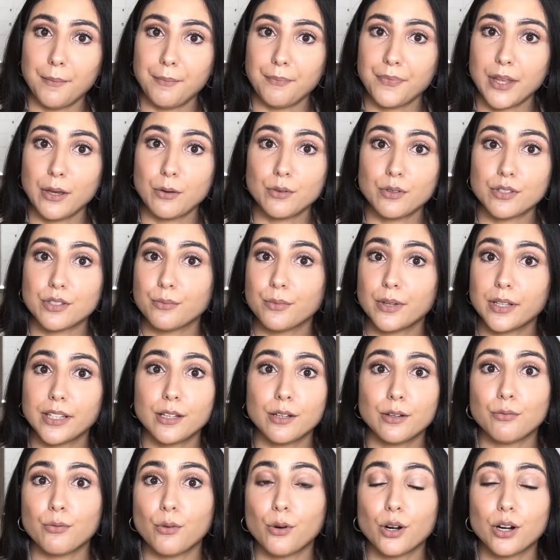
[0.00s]
It was a really
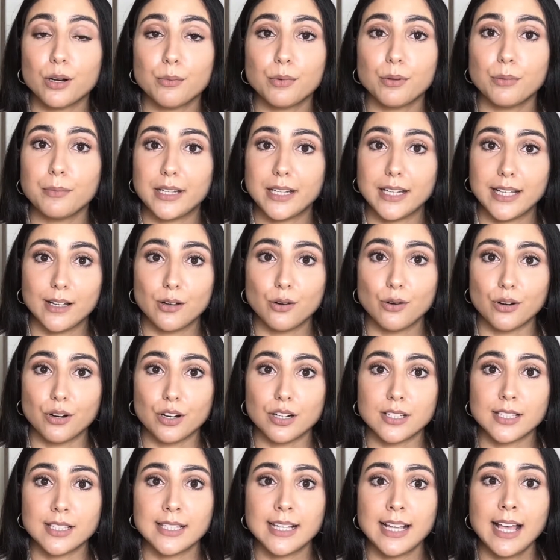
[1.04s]
affordable mini
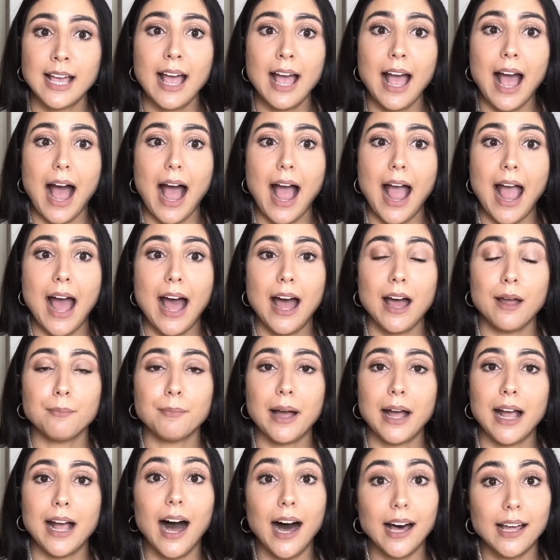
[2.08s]
course. I had
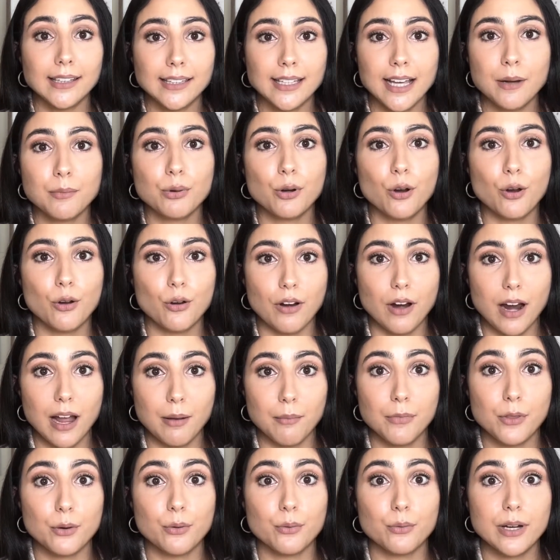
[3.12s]
my online
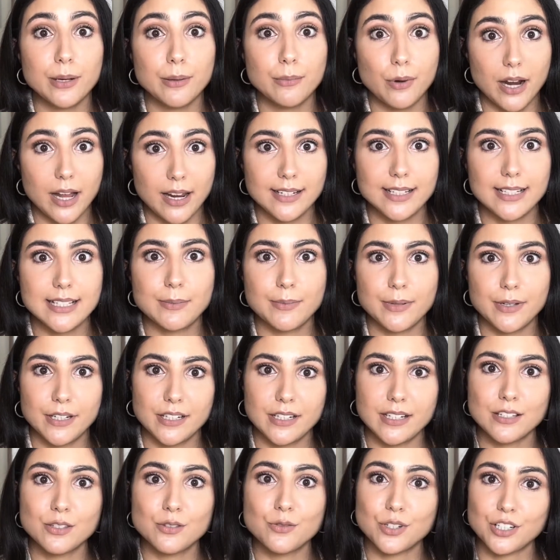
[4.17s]
program, the Rebrand
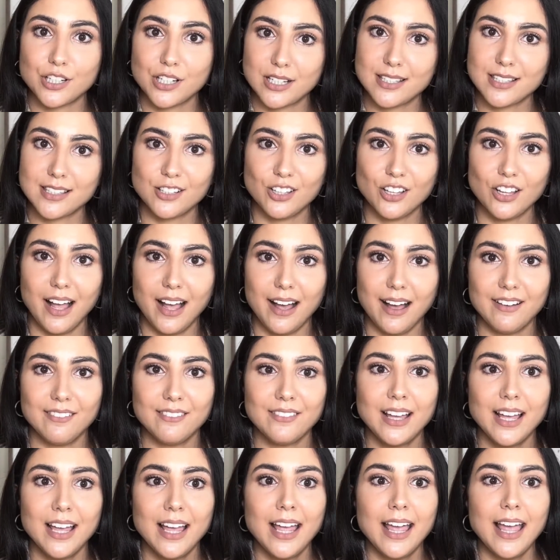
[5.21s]
Experience, which I still have.
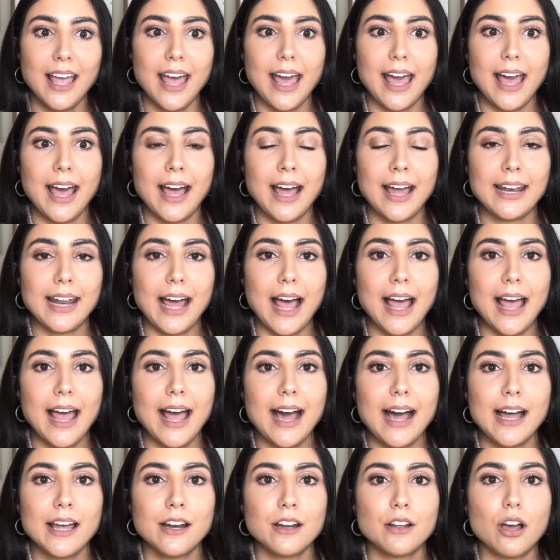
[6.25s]
And I
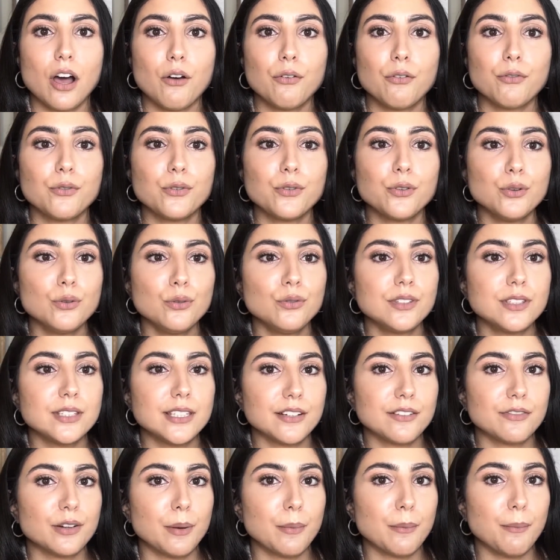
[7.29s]
had a few
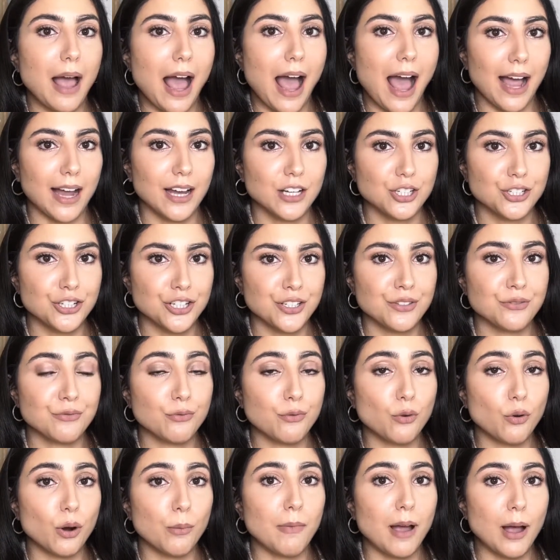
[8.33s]
different packages
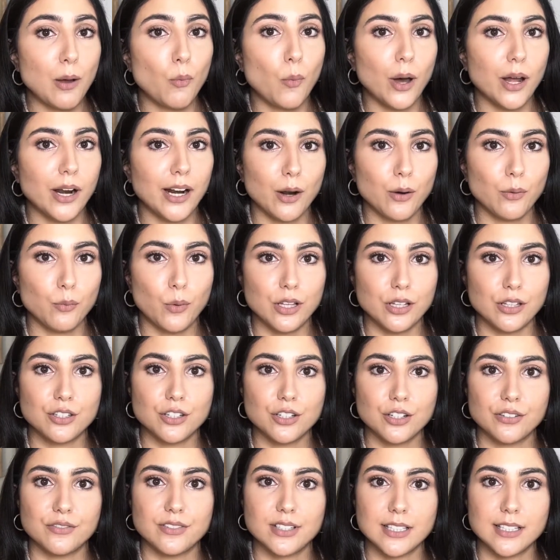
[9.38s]
for my one-on-one
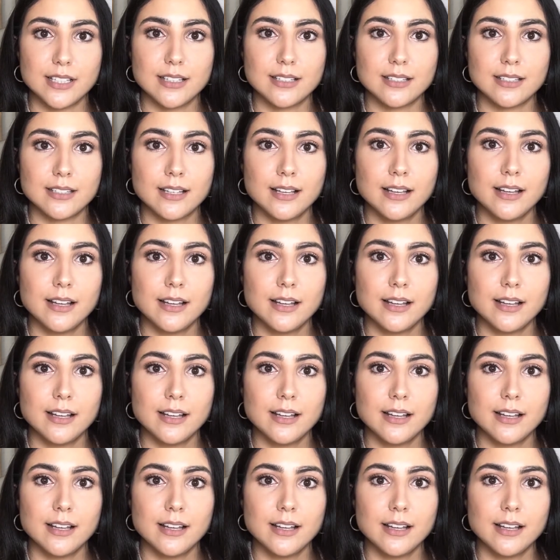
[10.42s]
services.